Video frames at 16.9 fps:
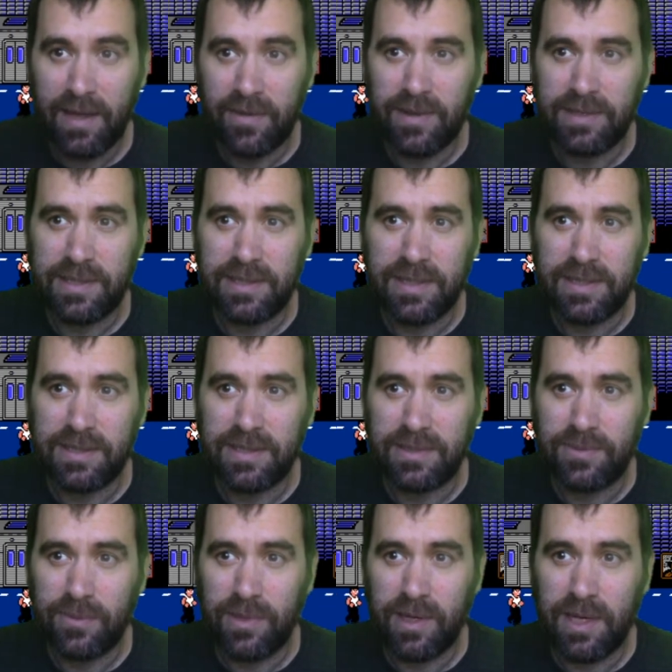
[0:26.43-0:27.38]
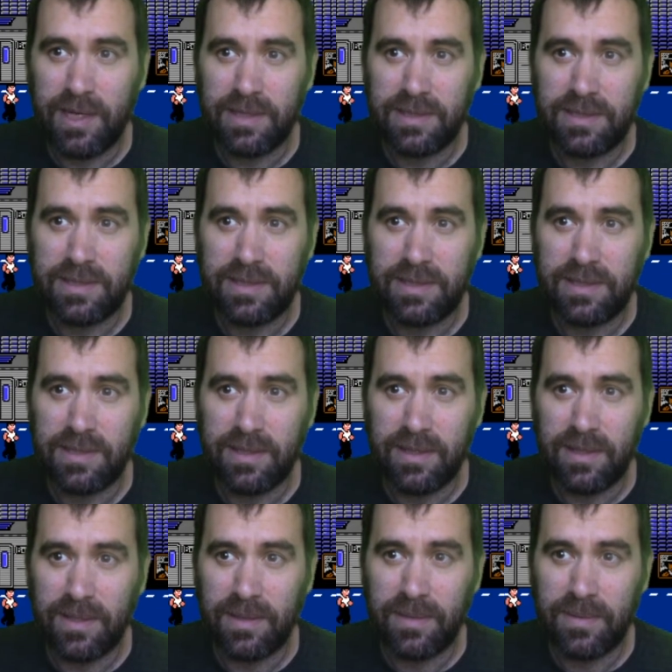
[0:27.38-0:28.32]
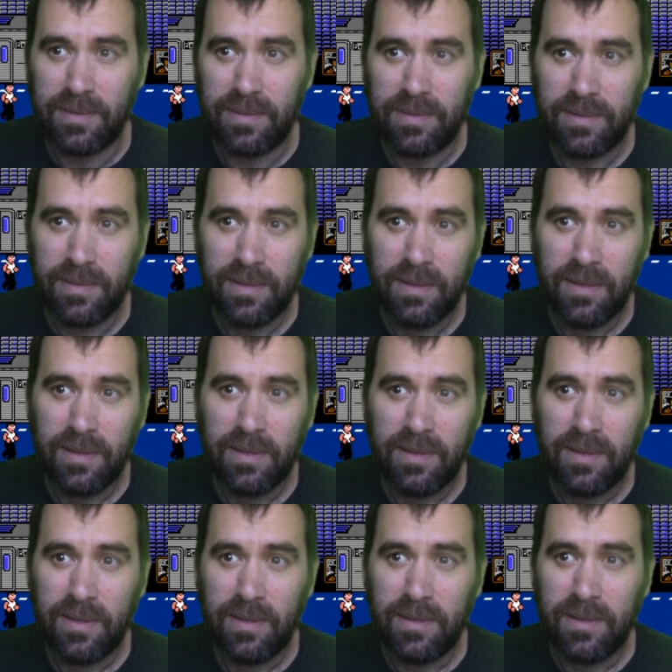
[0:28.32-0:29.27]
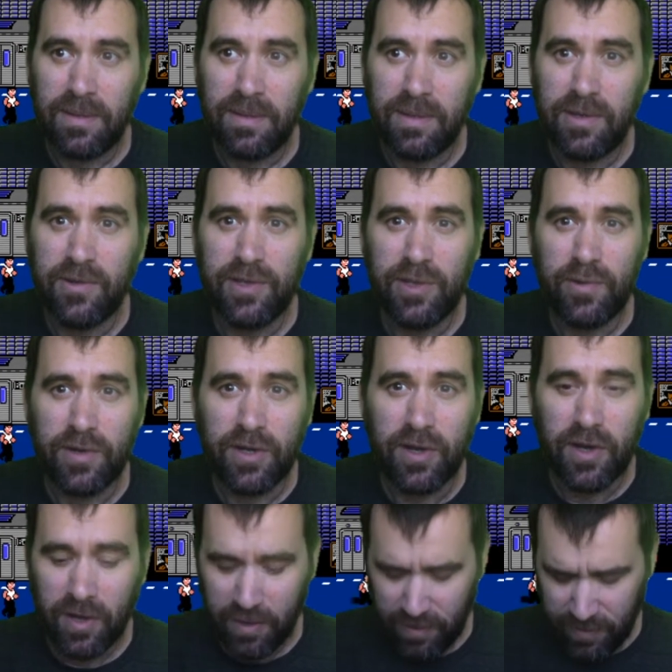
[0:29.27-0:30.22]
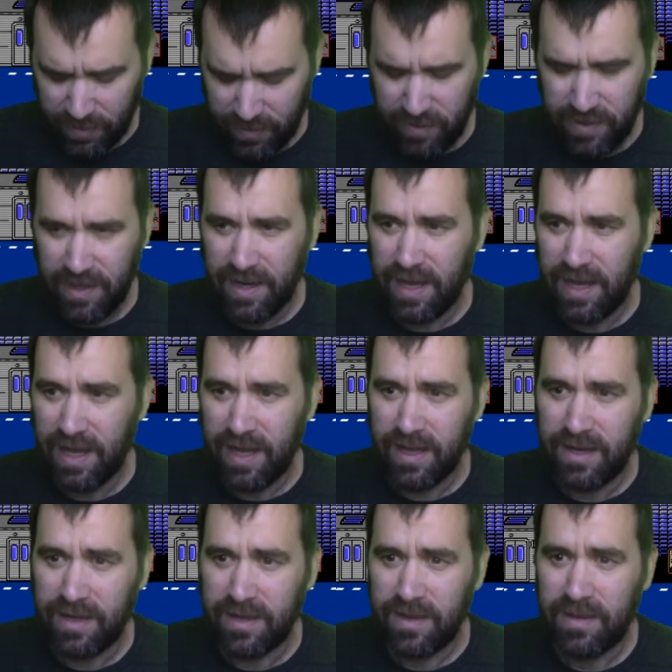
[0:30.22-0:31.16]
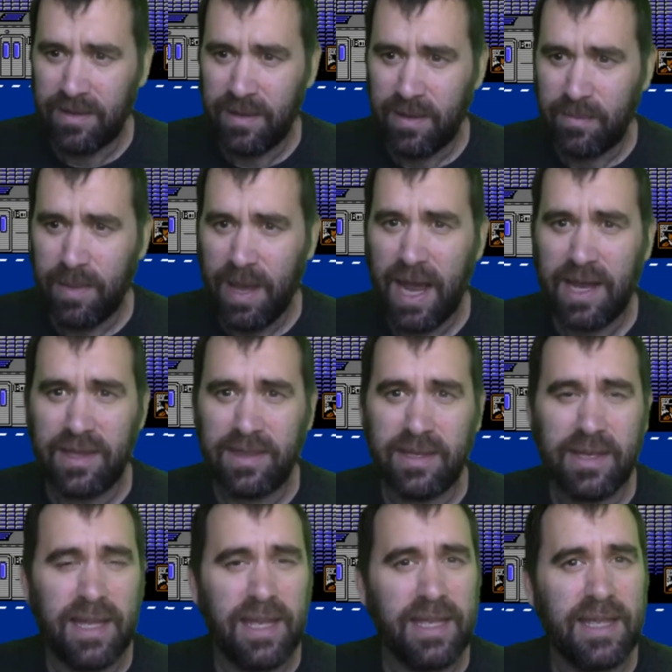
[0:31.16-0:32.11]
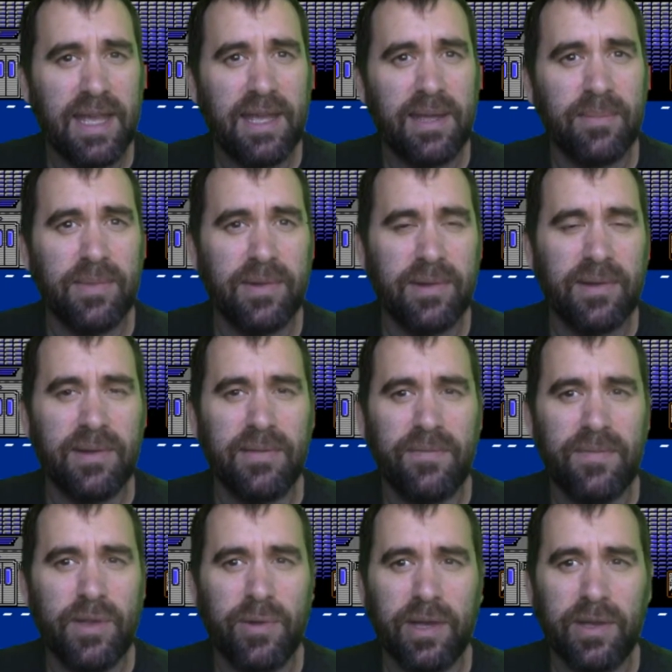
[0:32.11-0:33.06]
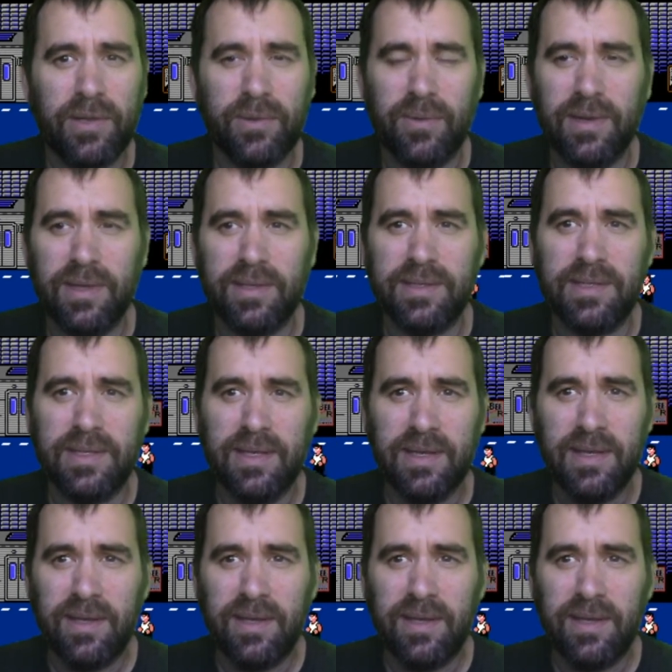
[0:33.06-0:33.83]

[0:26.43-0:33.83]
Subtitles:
I recently just watched Do You Nerd and Back in the Day Gamer and a few other ones.